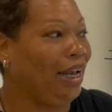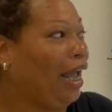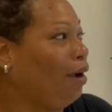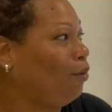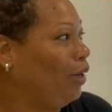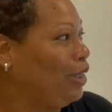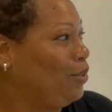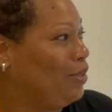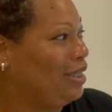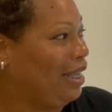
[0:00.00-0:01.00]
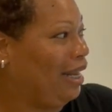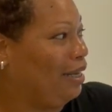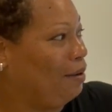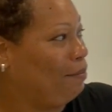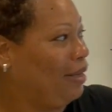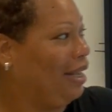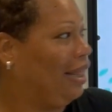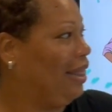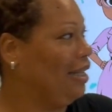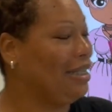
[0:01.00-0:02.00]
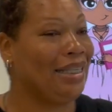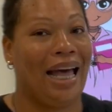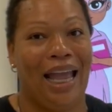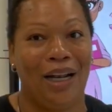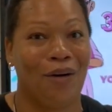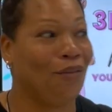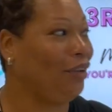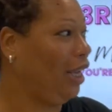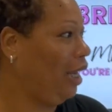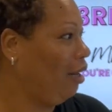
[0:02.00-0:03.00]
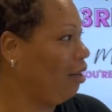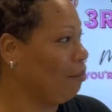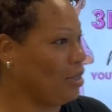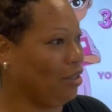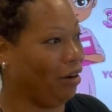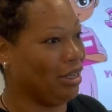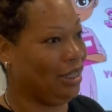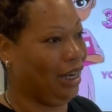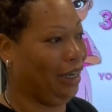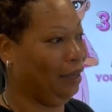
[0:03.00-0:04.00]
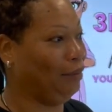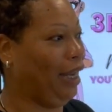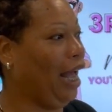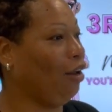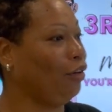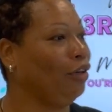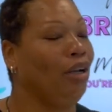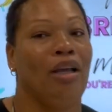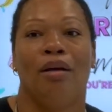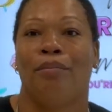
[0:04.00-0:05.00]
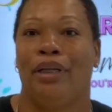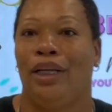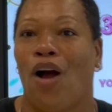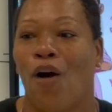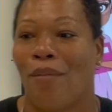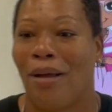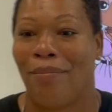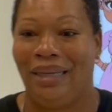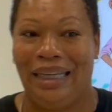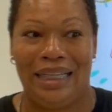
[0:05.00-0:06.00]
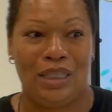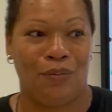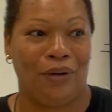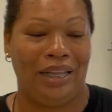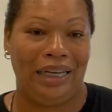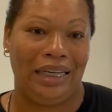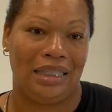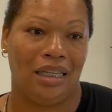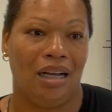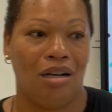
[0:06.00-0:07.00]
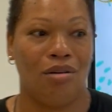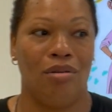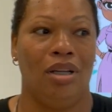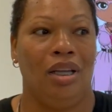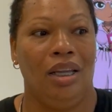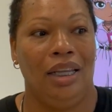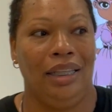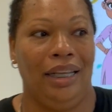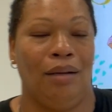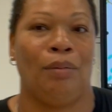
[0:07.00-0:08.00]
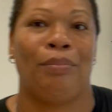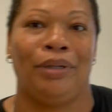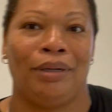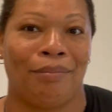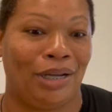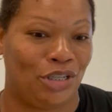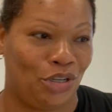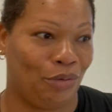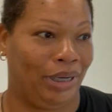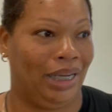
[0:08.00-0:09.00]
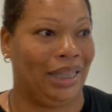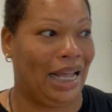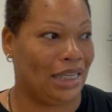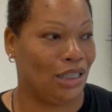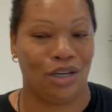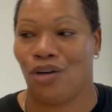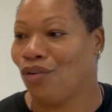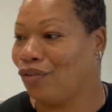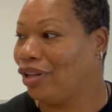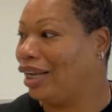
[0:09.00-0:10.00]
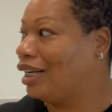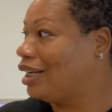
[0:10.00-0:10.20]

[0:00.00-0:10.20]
Now I'm going to set up this side over here. I'm gonna start setting up the counter, putting all my bins where they need to go. Then I'm gonna put up my tree. That's the goal for the